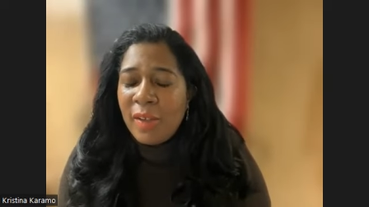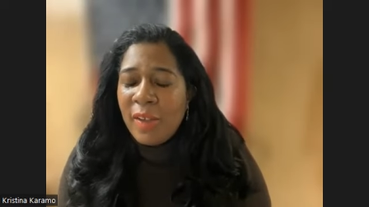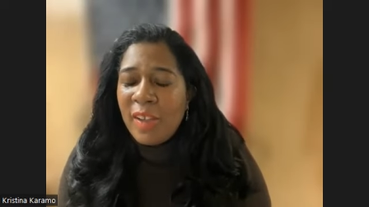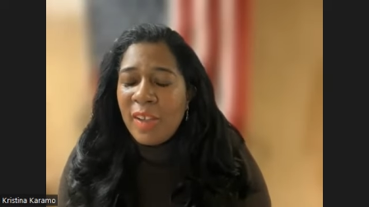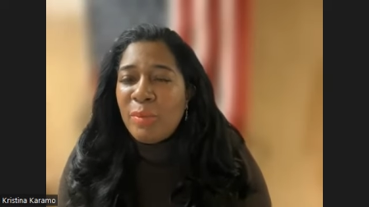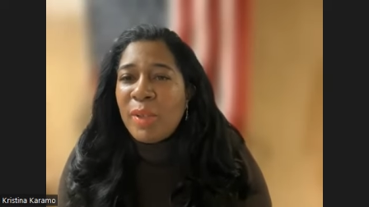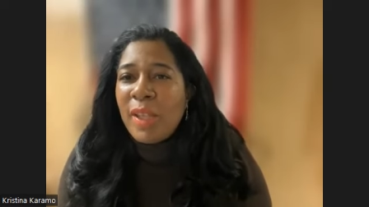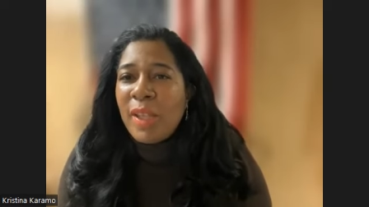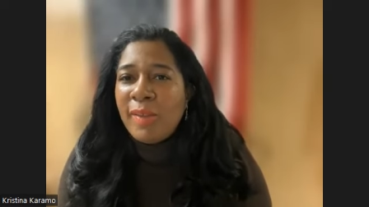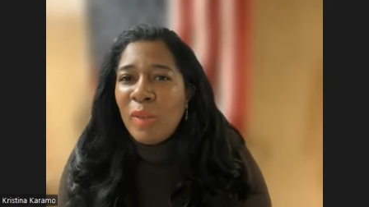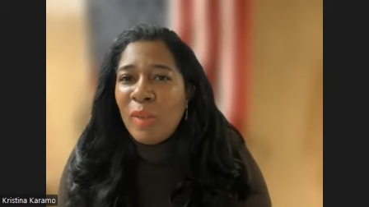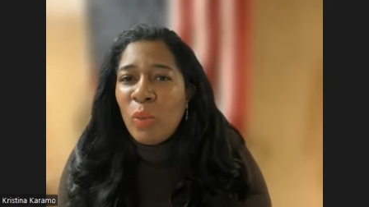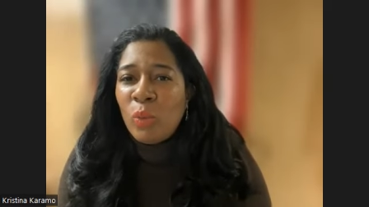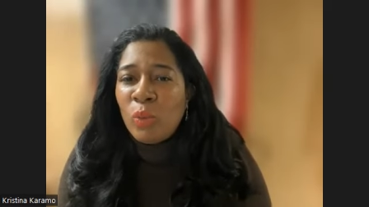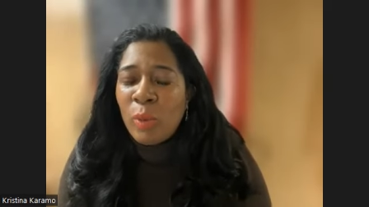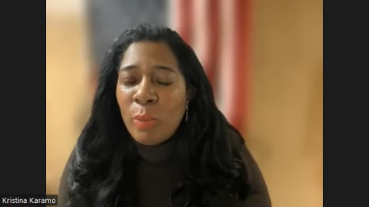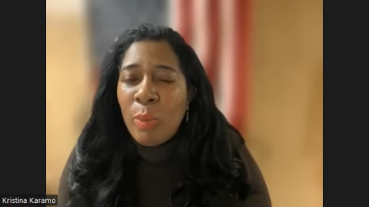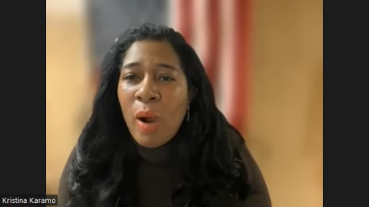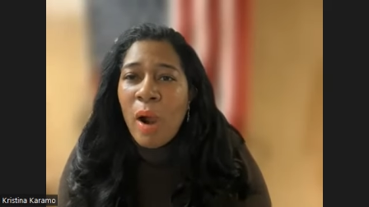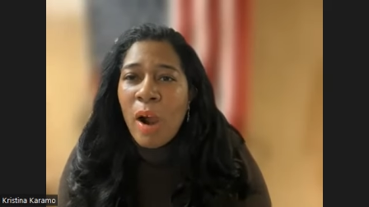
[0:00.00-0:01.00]
It's because the,
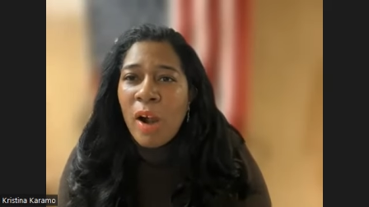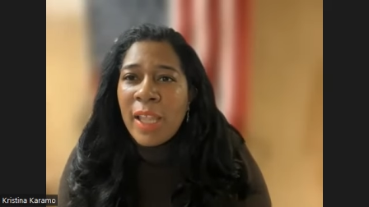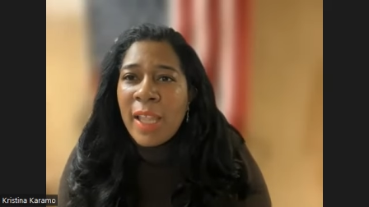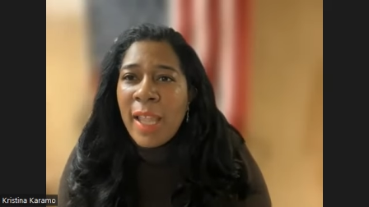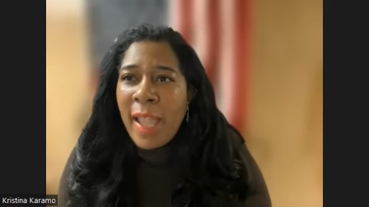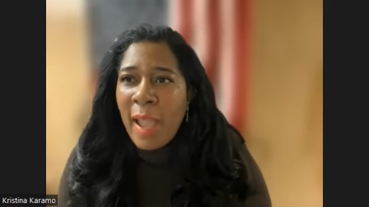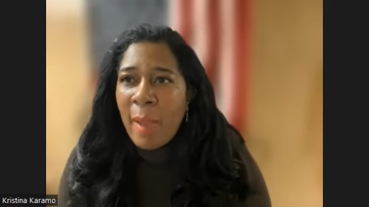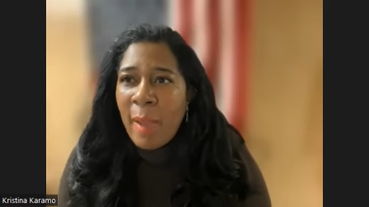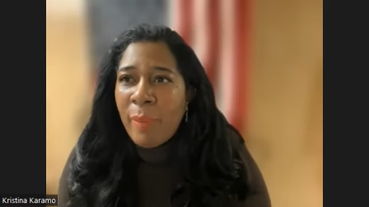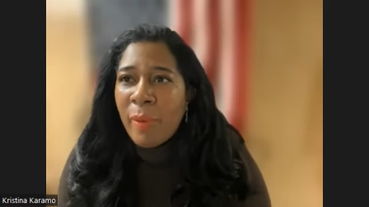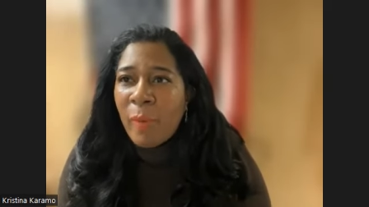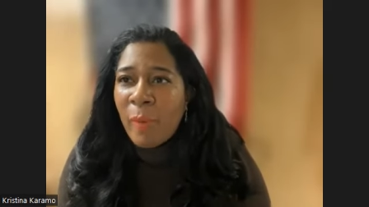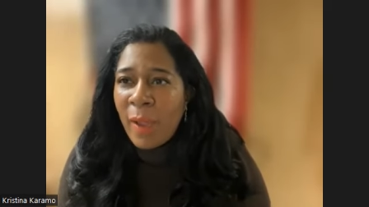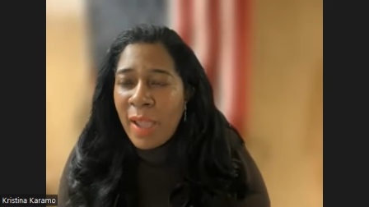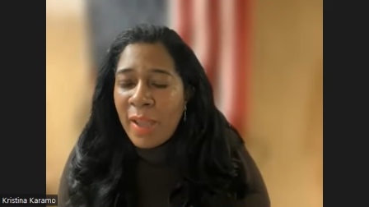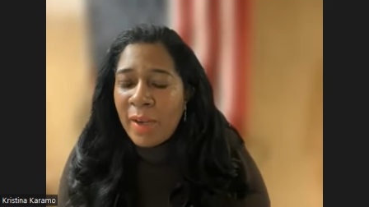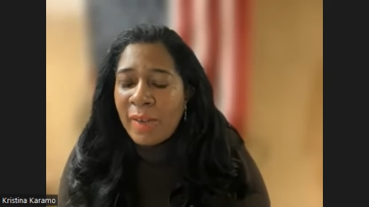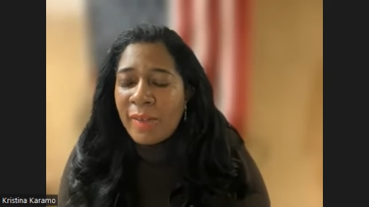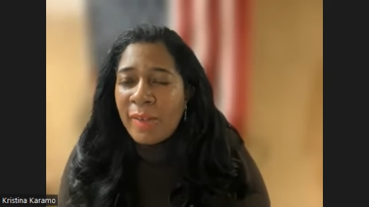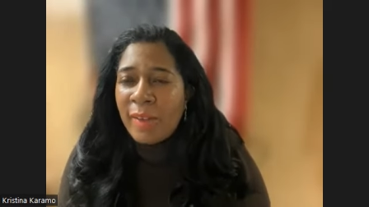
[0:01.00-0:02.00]
the party
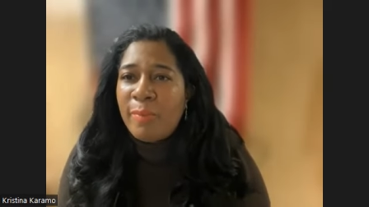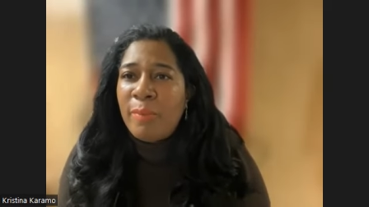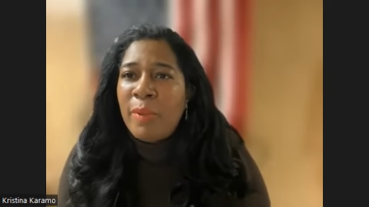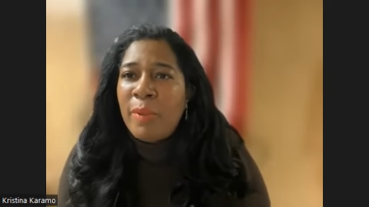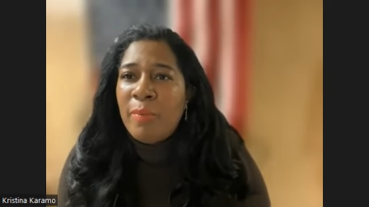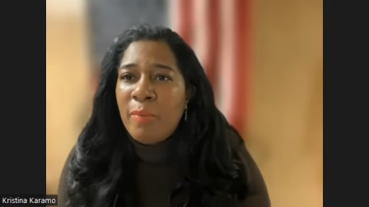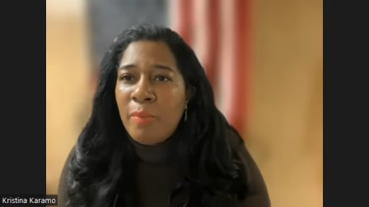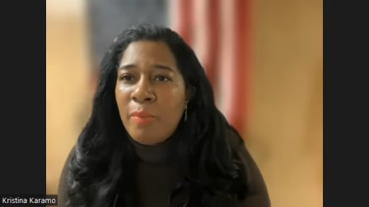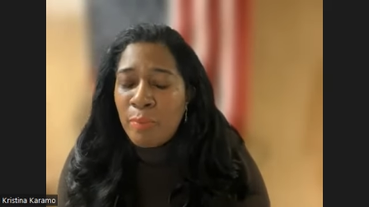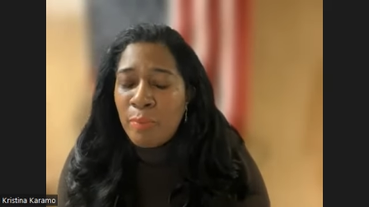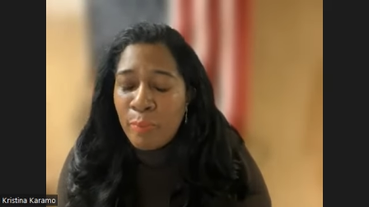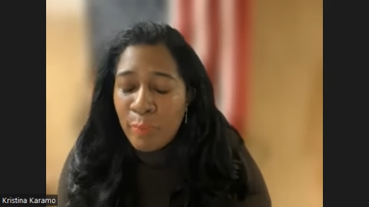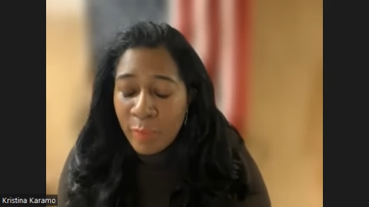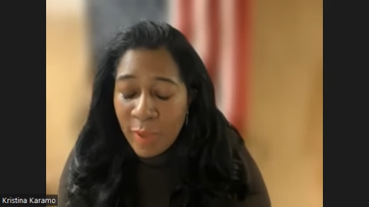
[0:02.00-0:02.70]
apparatus has been,